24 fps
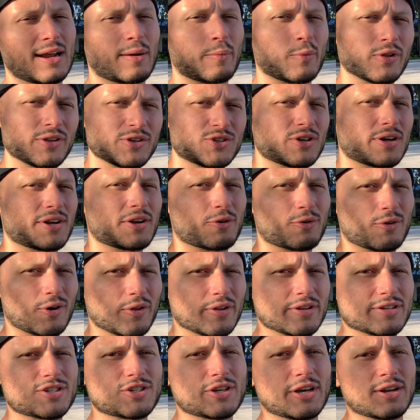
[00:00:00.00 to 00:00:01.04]
I'm really trying to grow
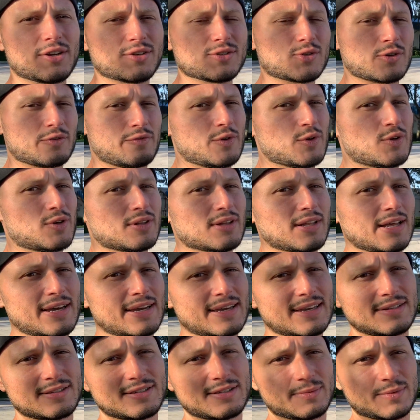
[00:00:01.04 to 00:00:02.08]
this channel, so if you could like
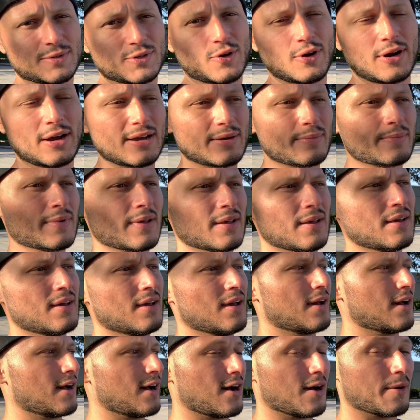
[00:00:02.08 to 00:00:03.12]
and subscribe,
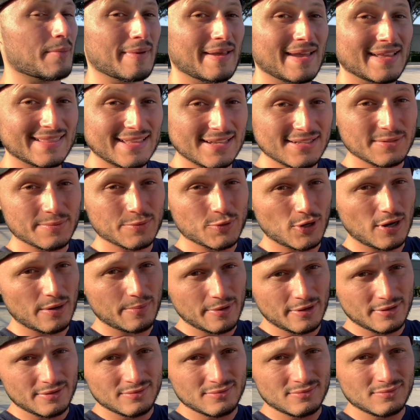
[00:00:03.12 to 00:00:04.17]
hit that subscribe
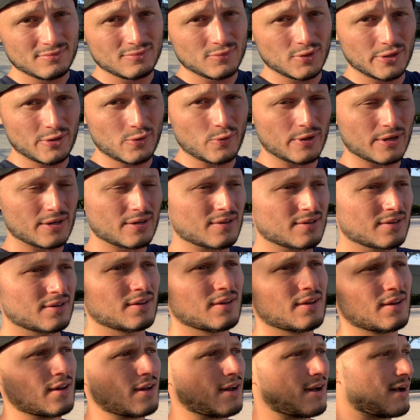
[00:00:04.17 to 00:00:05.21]
button really quick.
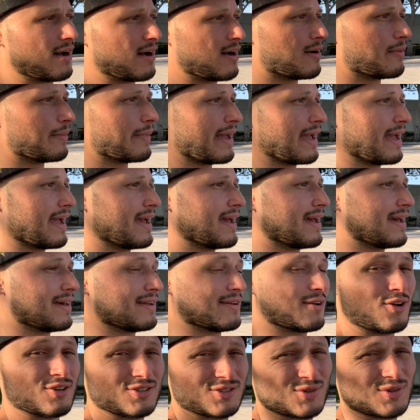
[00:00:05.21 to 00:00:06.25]
And
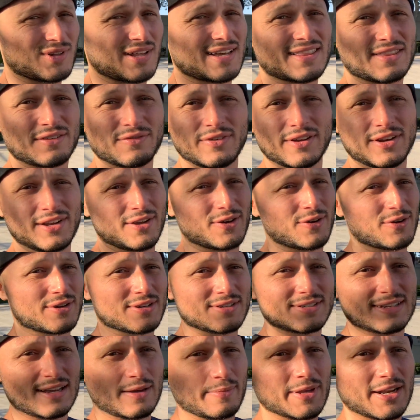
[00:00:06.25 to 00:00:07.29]
also like the video,
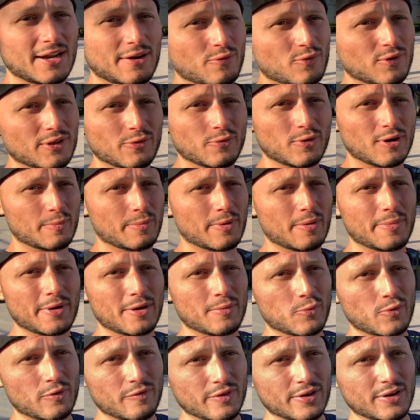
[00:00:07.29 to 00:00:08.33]
because I mean, I really want to pump out
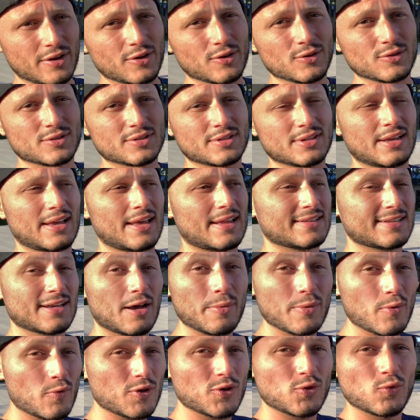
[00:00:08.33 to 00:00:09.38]
more videos, and tell
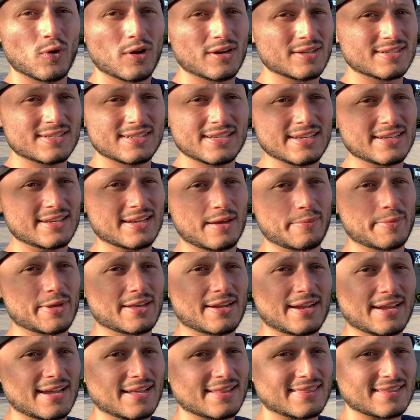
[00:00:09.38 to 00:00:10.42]
me what you want to see. I mean,
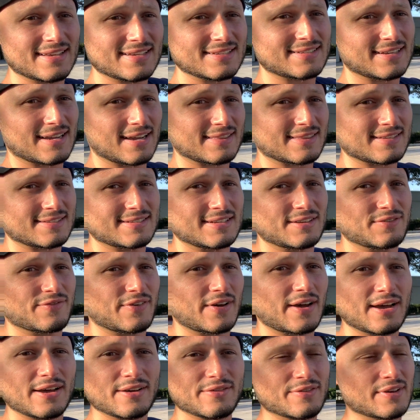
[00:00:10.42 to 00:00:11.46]
I got the
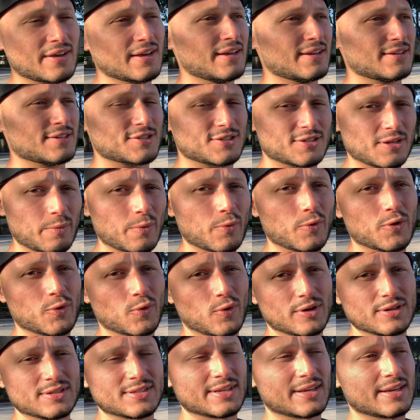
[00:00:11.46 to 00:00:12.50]
C5, just tell me what you
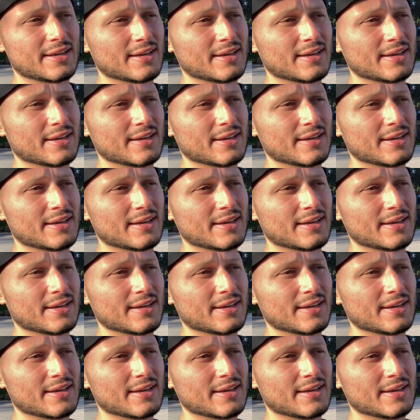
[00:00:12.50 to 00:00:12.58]
want to see.